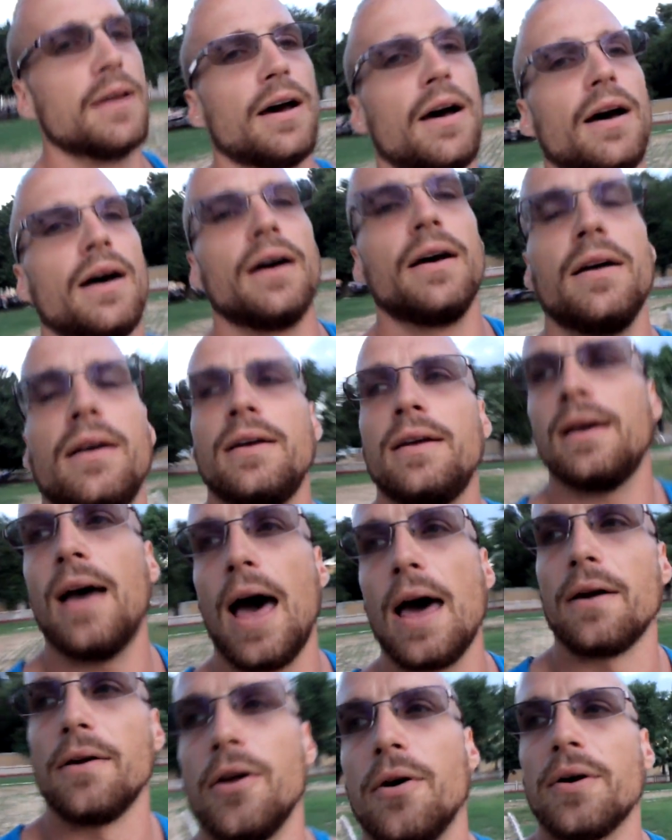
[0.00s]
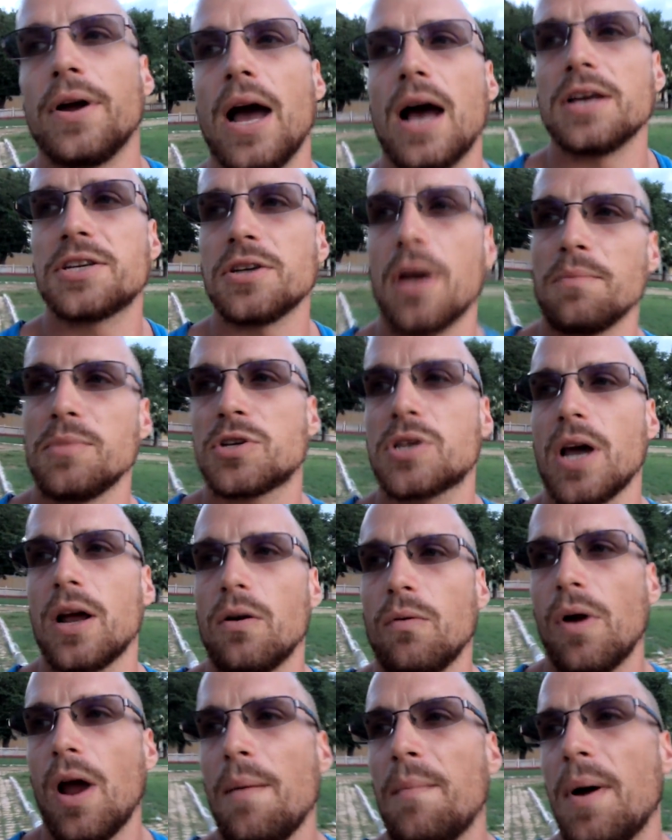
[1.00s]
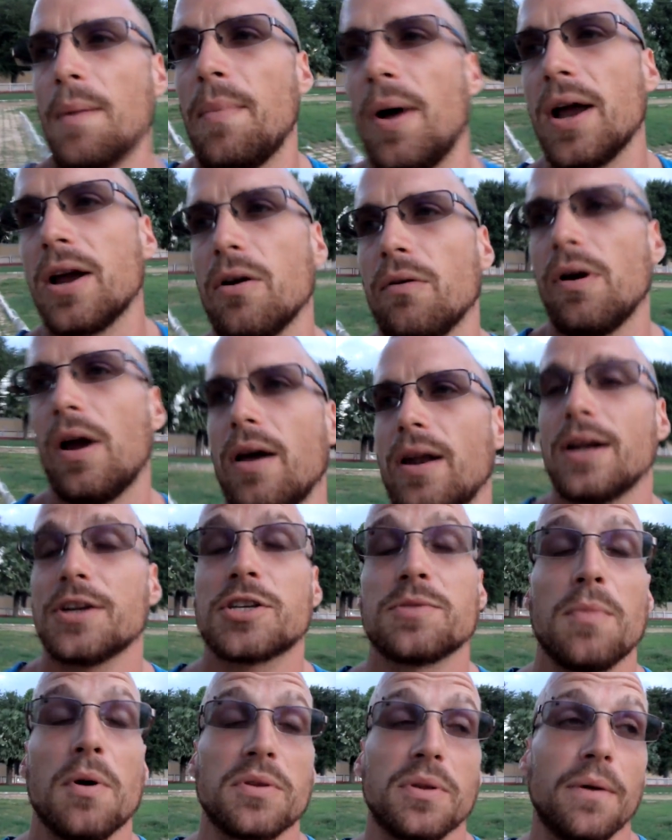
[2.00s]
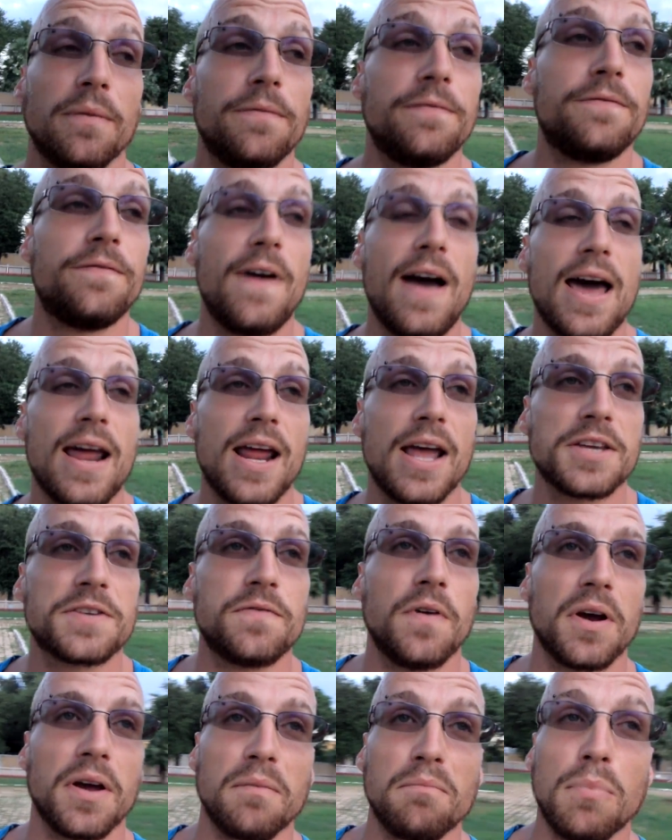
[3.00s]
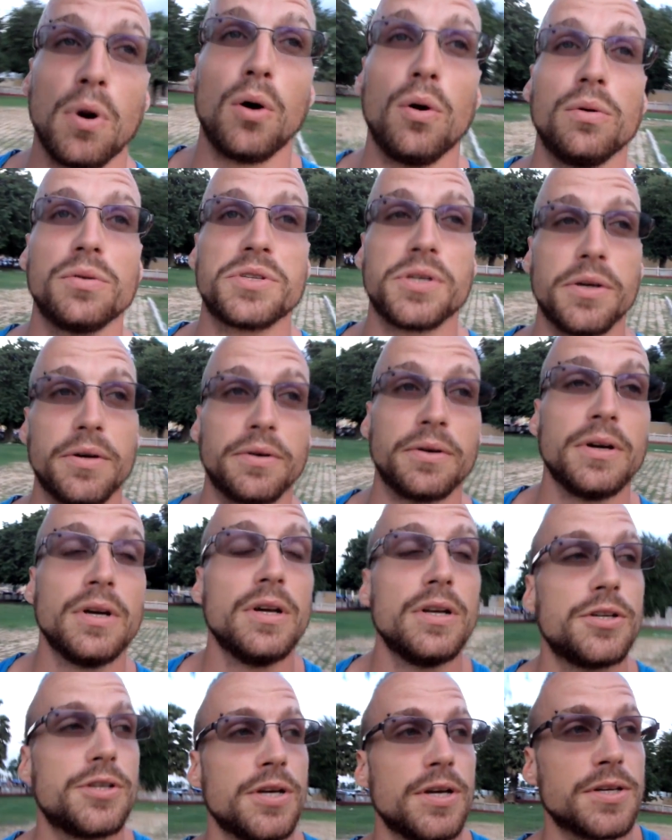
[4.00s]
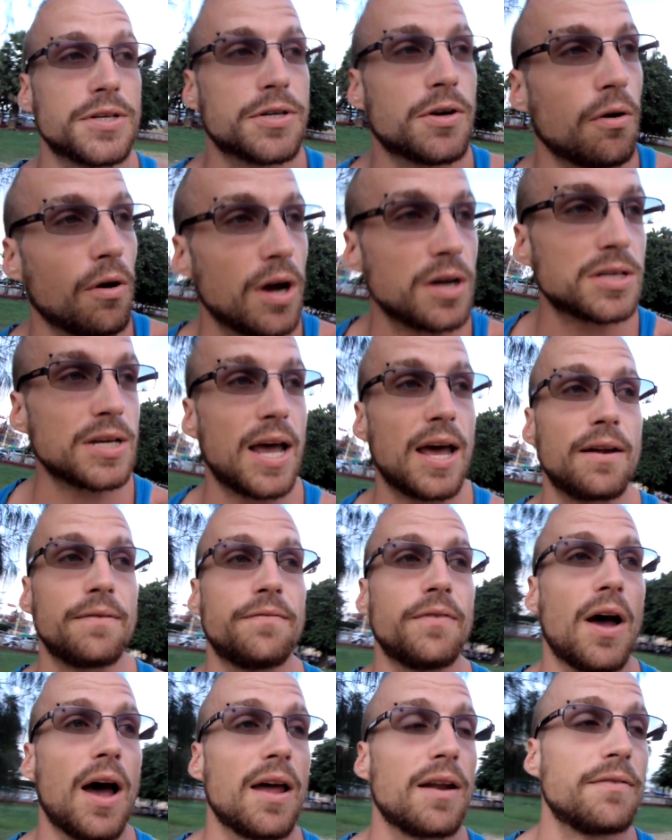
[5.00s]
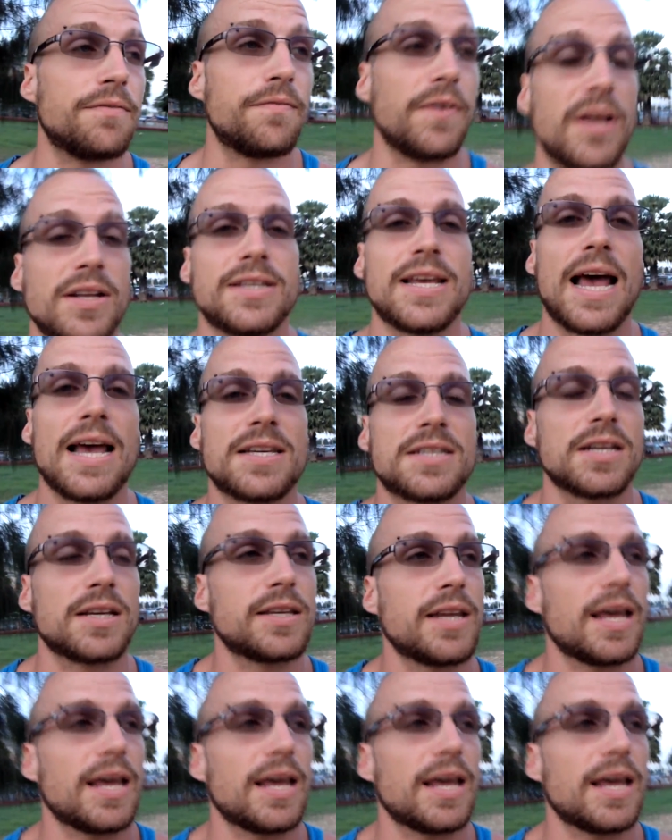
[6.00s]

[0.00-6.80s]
I don't know, guys, so I'm just kind of riding my bike around. I just smoked a fat ass fucking bowl too. Jesus Christ, I had a fantastic